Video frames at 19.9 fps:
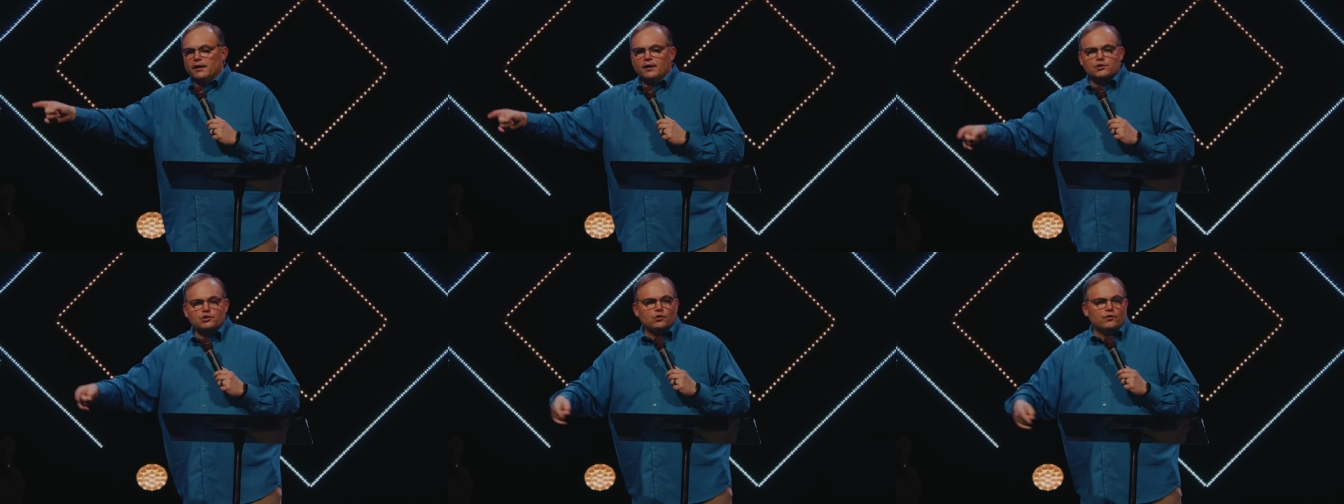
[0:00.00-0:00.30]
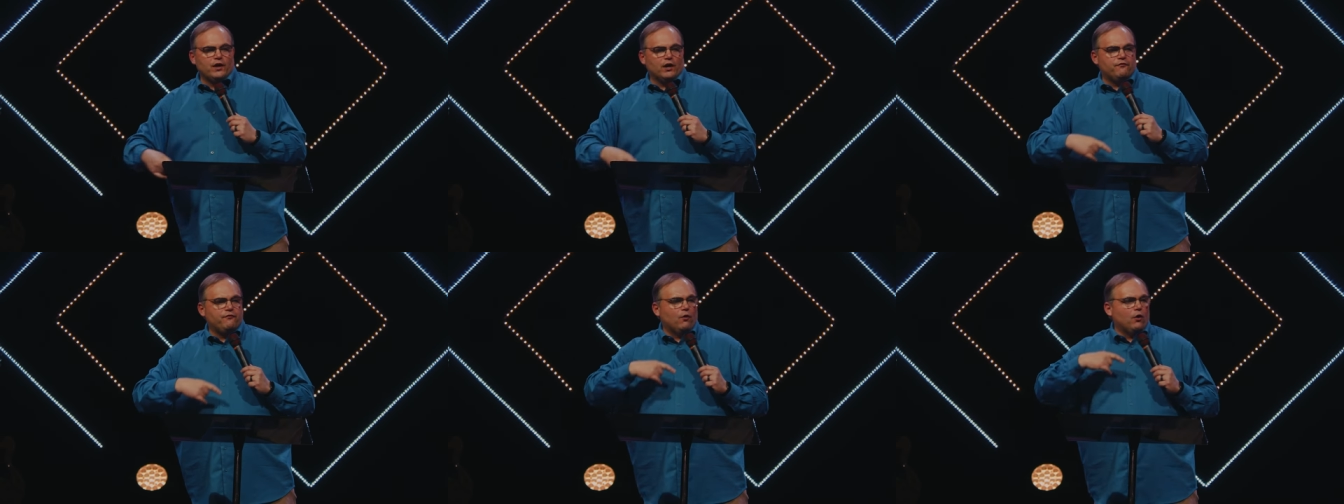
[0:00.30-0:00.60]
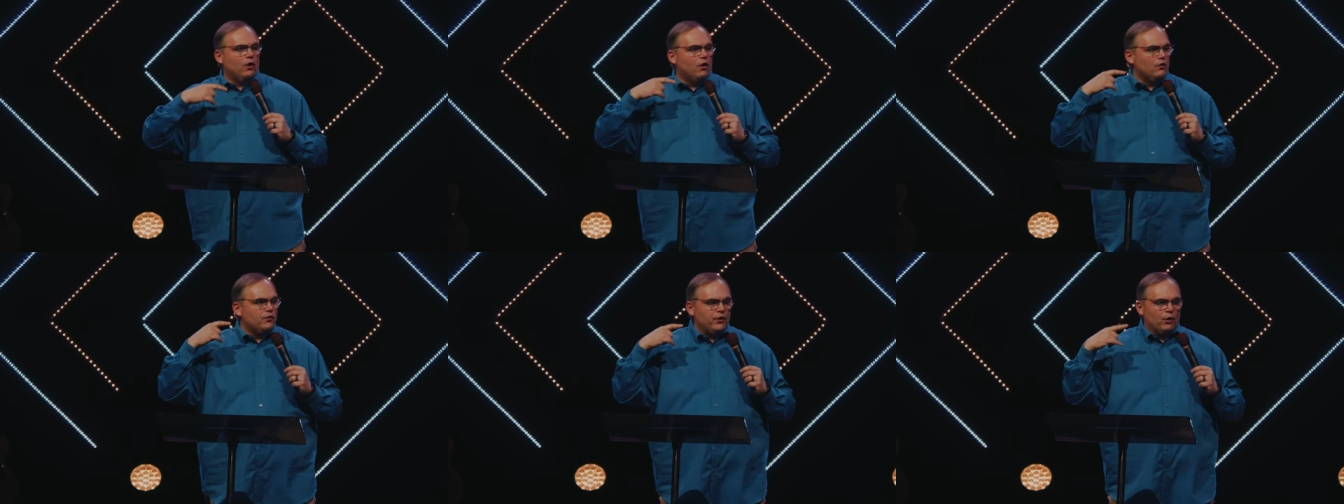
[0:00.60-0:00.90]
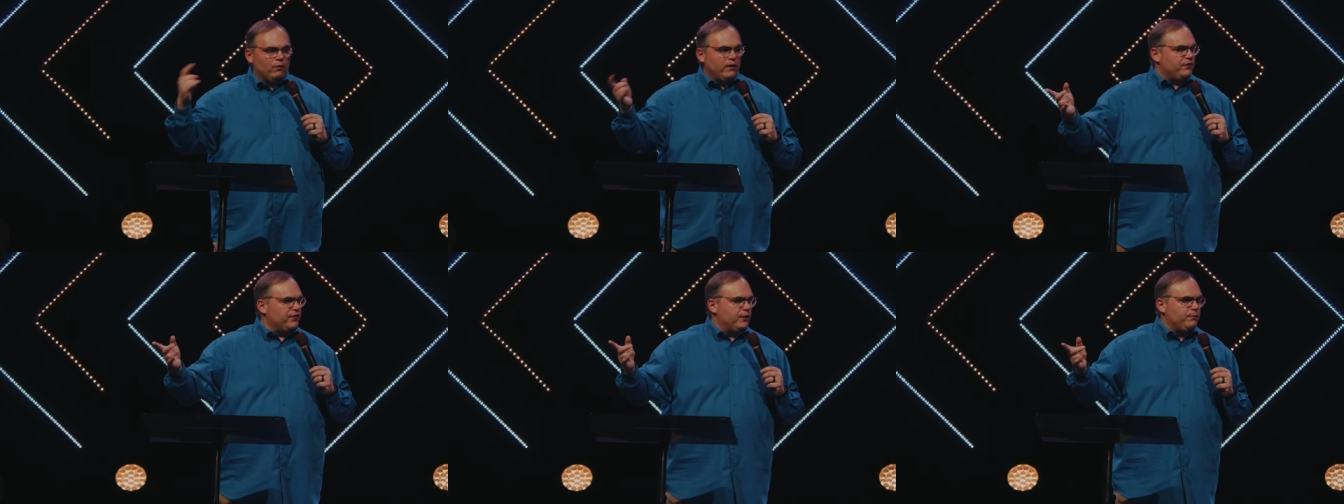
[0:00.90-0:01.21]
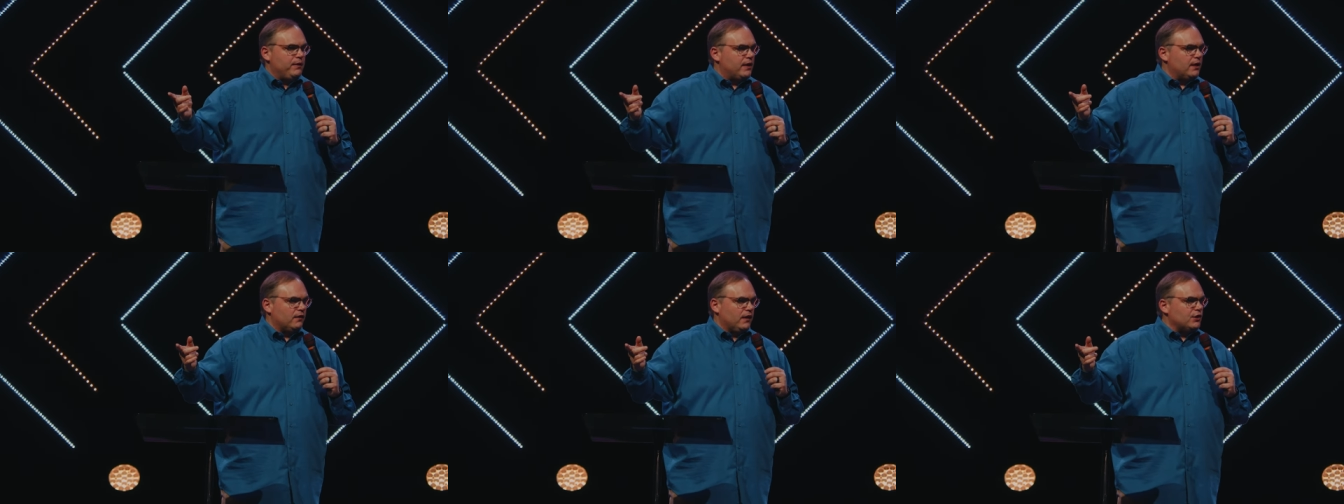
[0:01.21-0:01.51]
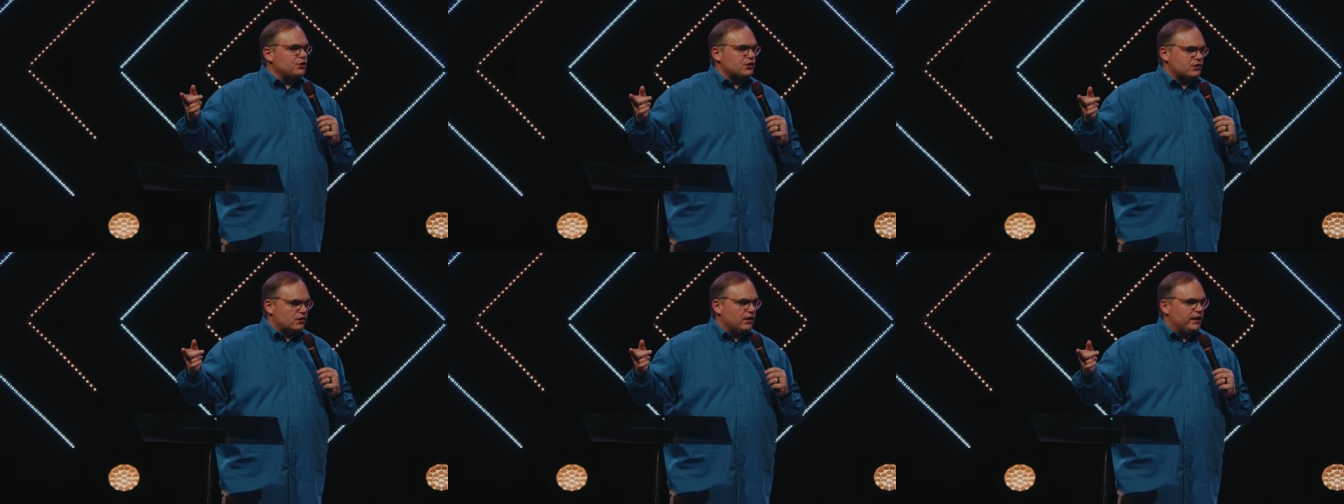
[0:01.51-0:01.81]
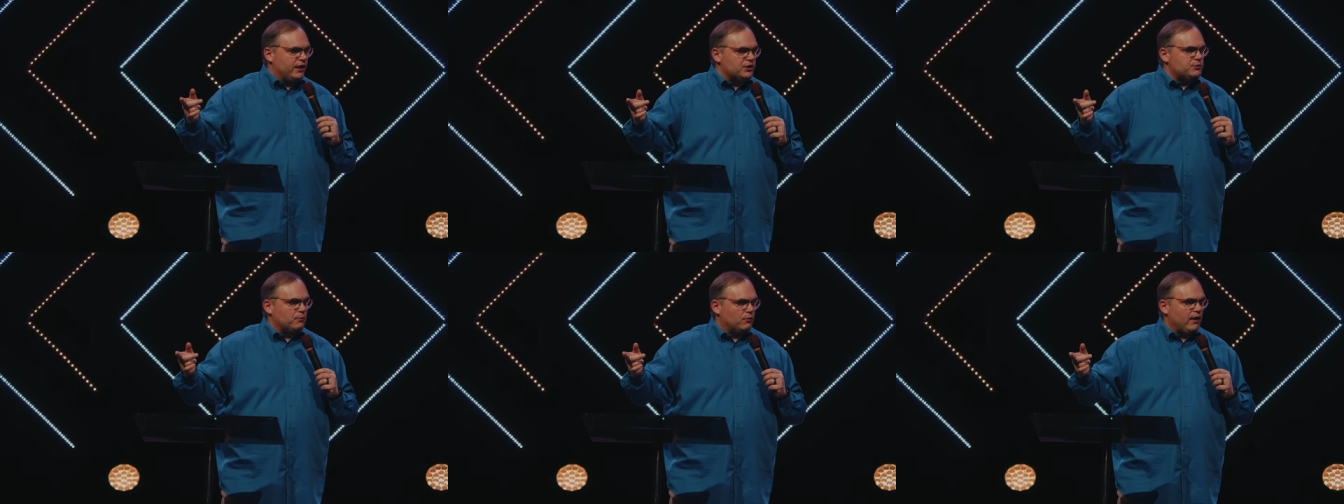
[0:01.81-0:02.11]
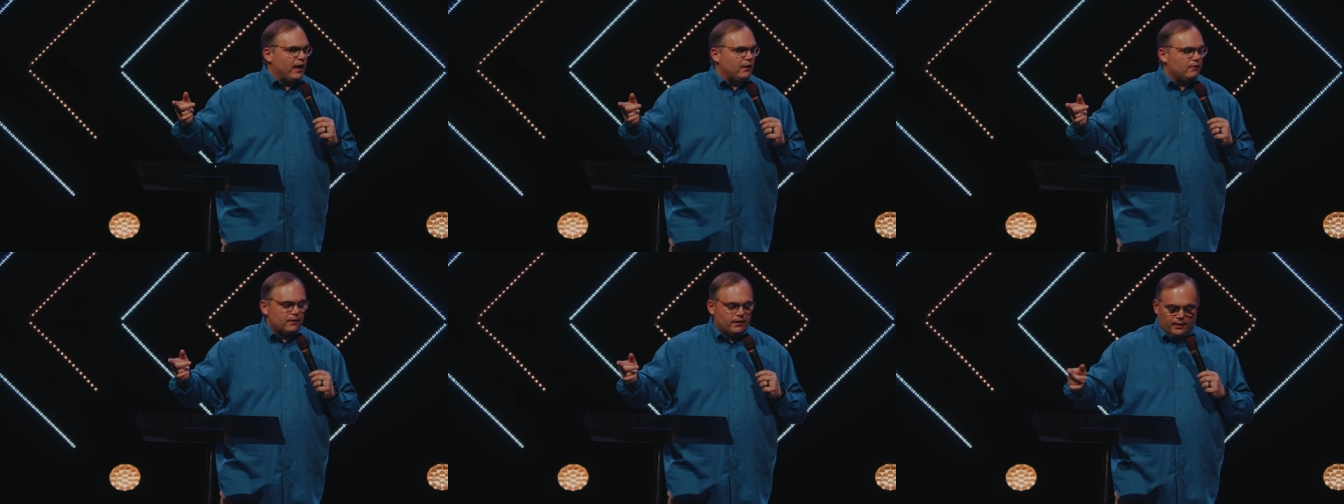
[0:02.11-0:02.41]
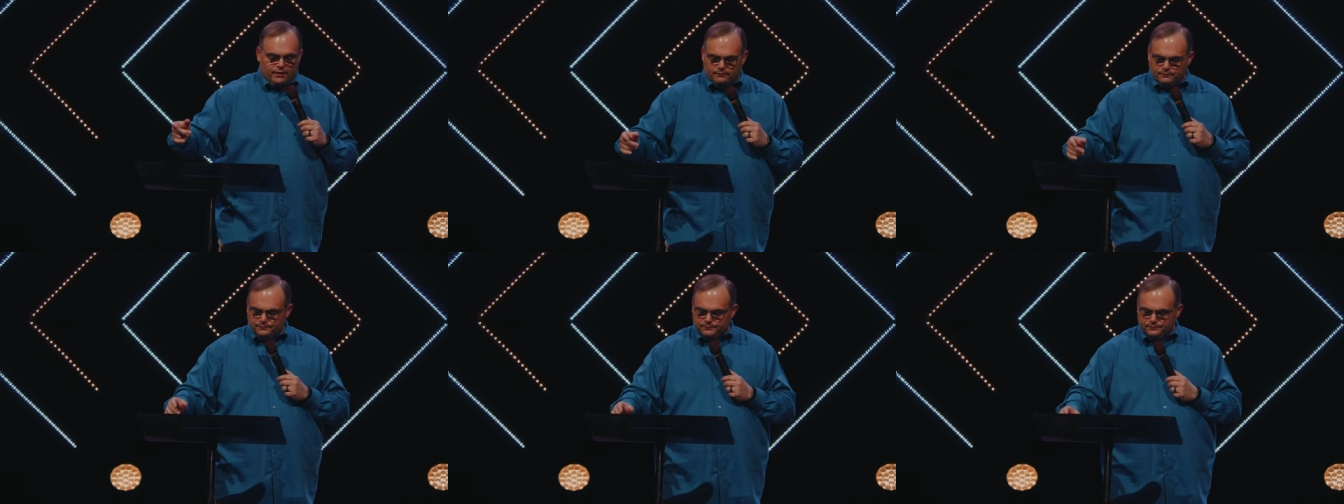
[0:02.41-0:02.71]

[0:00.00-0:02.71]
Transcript: So therefore, the only thing we can legislate is morality.